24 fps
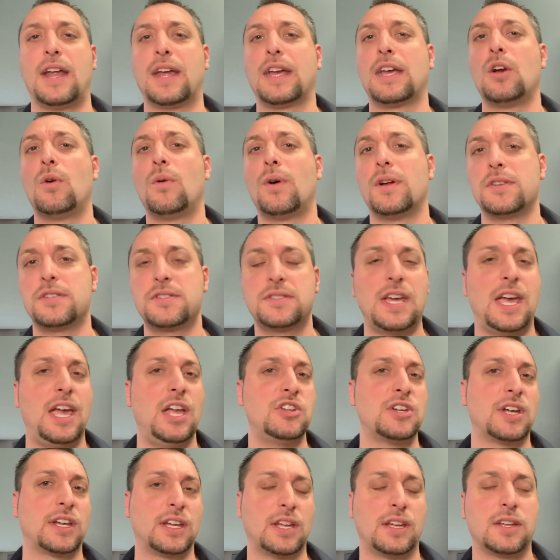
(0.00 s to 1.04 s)
I can go on
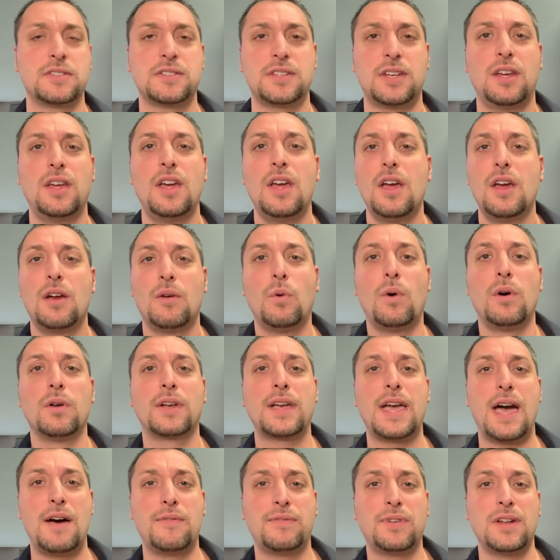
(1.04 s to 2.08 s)
stage, I could just, well,
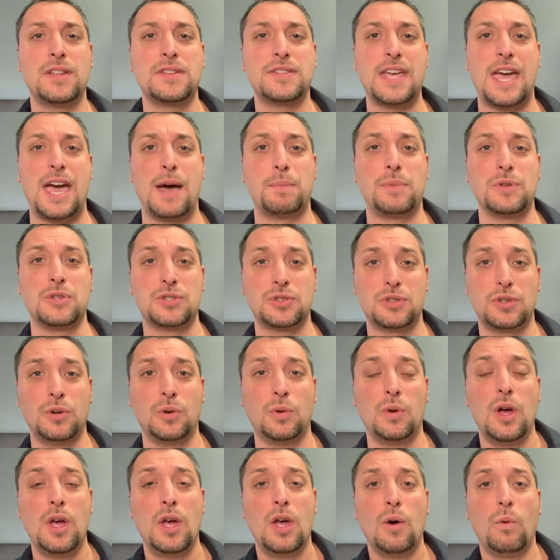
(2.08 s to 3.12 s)
confidence happens too.